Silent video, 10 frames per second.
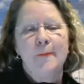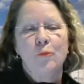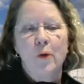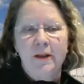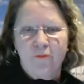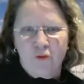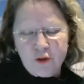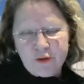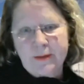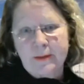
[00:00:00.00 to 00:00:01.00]
When you
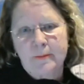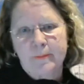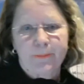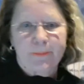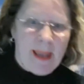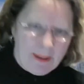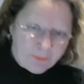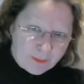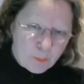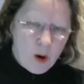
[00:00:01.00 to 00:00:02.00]
first
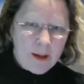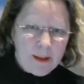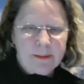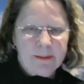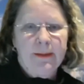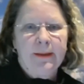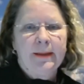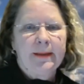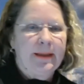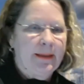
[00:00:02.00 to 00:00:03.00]
get the product,
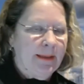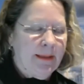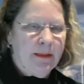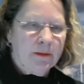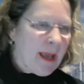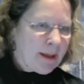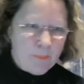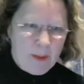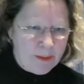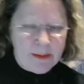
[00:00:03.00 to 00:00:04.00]
you'll get
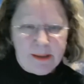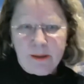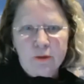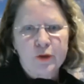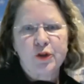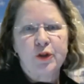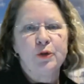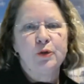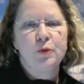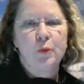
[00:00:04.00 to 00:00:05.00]
maybe a year or
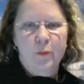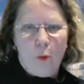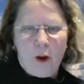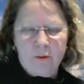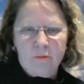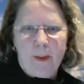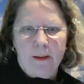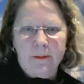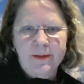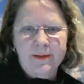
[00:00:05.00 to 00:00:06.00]
two with water
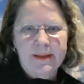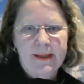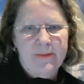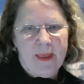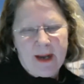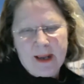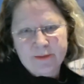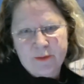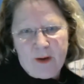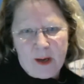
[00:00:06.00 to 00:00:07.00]
repellency, and then as
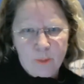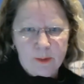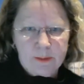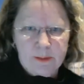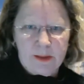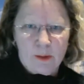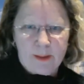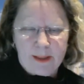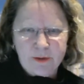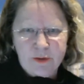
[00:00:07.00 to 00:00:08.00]
the fabric,
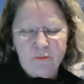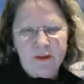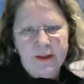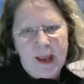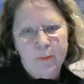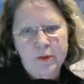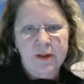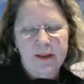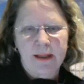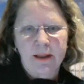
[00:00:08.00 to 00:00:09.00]
gets UV damaged
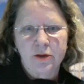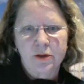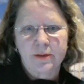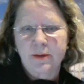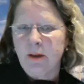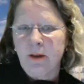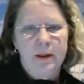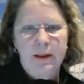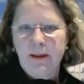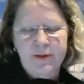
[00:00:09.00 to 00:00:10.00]
and ages,
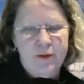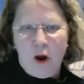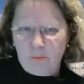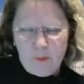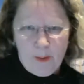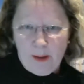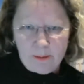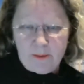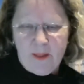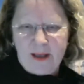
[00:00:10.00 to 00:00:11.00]
it's not
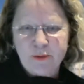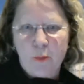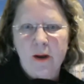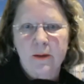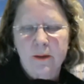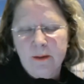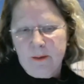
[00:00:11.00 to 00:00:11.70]
repellent, and that's why